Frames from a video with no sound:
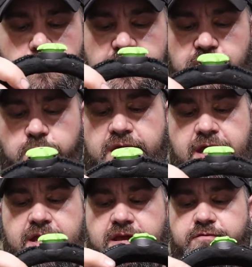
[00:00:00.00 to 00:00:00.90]
I mean, you
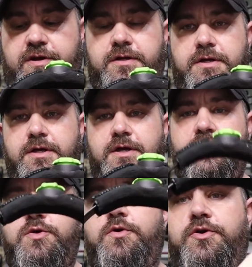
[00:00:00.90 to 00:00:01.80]
can't even,
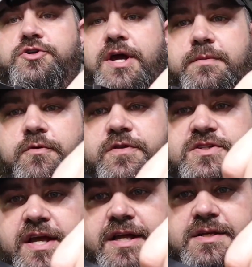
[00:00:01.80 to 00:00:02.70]
you go to try to move
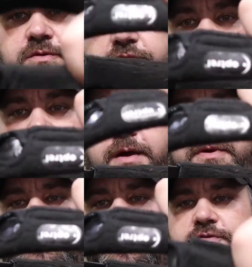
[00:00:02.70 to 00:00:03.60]
this like I did with the 3M
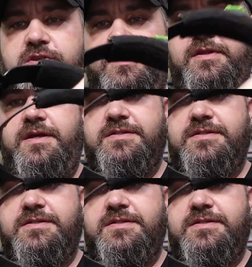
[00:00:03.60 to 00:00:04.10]
and it moves the